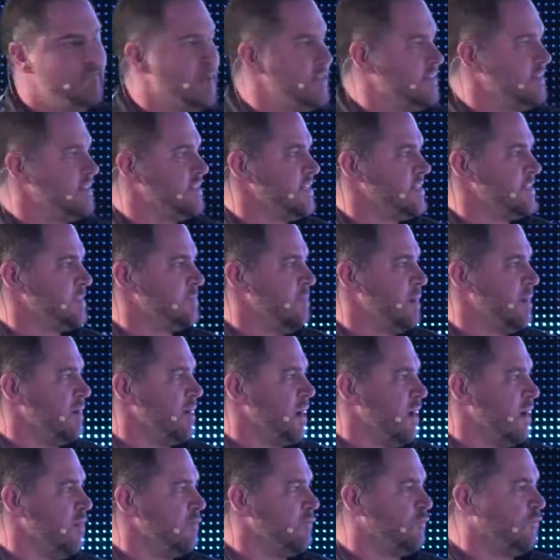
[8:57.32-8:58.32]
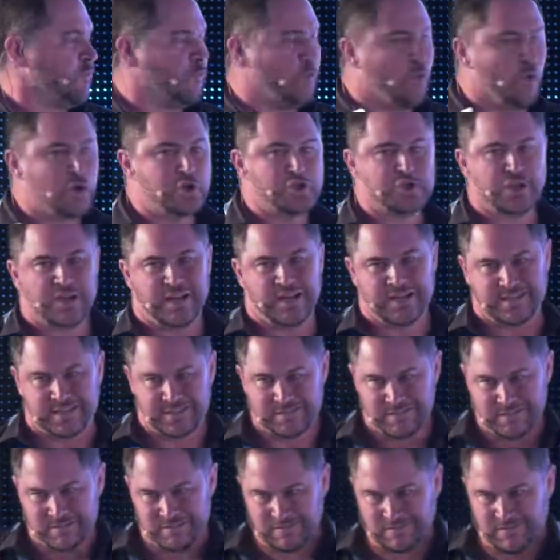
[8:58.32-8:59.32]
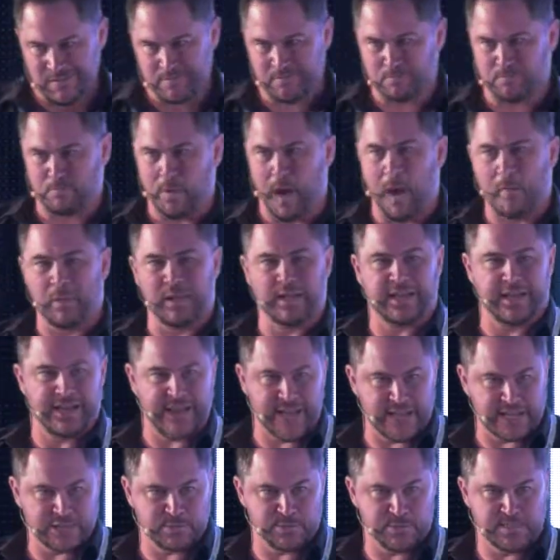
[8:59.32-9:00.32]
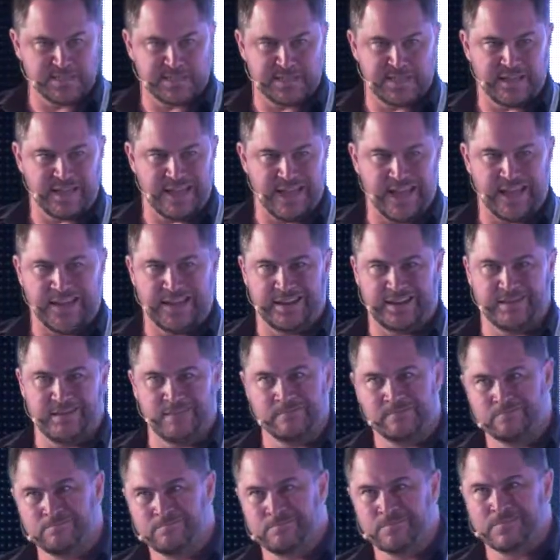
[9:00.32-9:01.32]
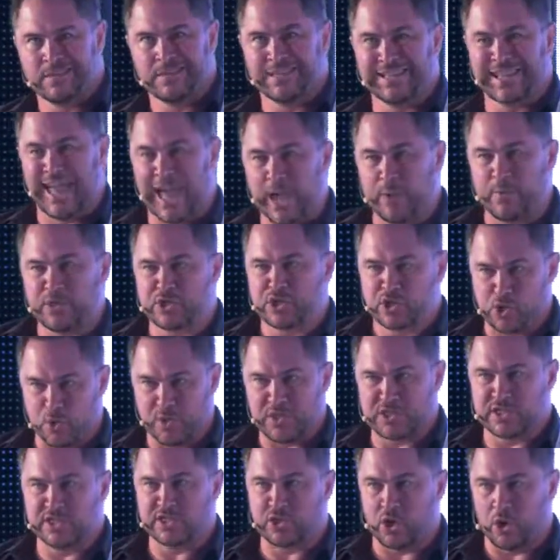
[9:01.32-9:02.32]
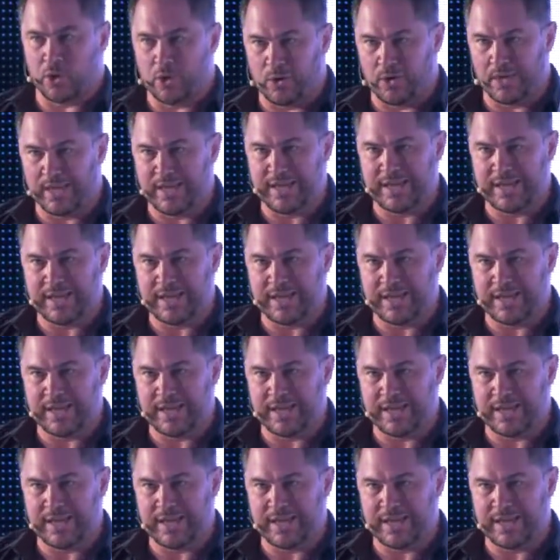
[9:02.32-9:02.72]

did some unfortunate public announcements and language choices early,